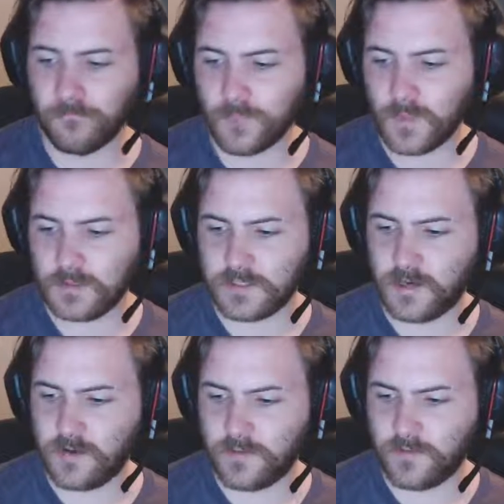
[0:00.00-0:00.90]
So
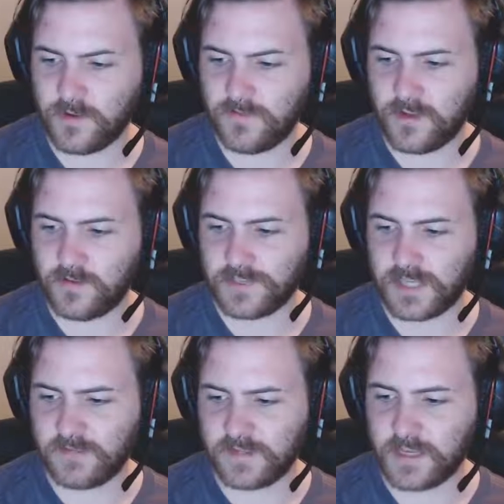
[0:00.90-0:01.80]
the 3 flavors I have
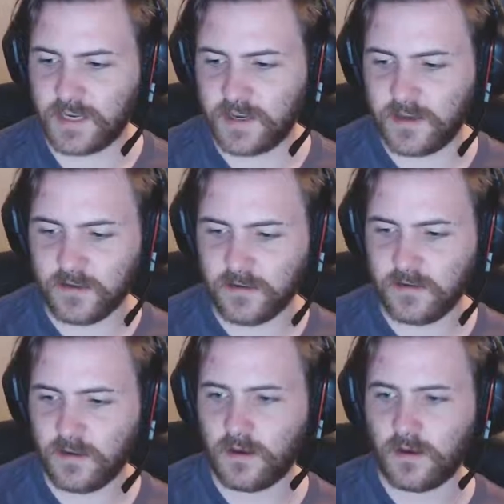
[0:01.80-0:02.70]
today
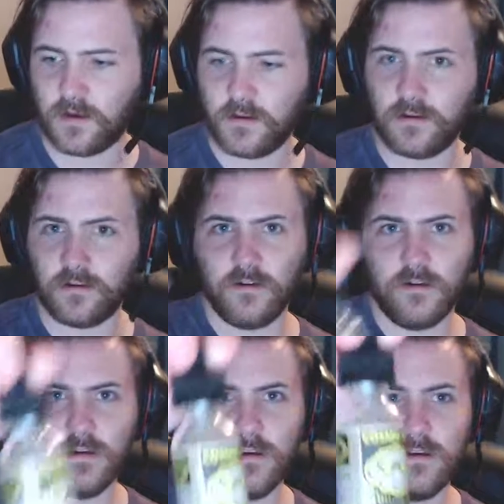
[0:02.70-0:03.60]
are
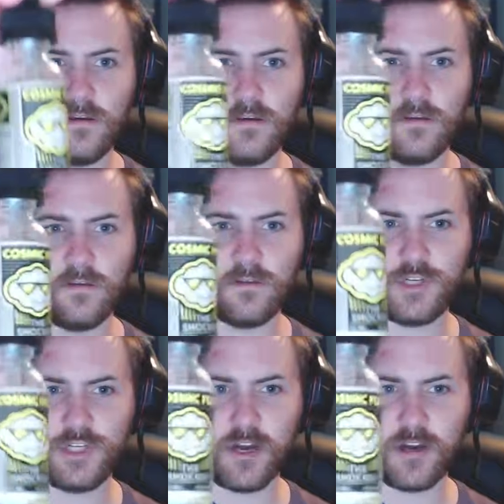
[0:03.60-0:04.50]
the
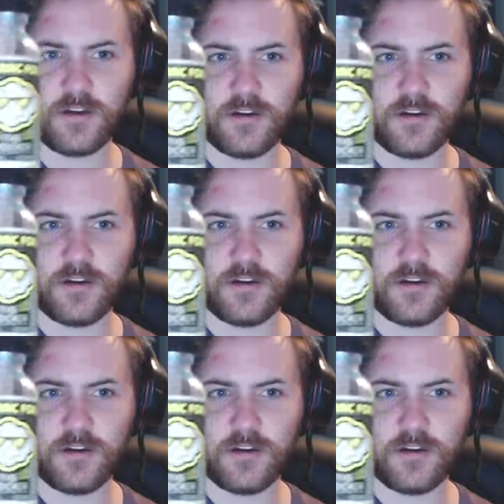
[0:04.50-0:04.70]
Shocker,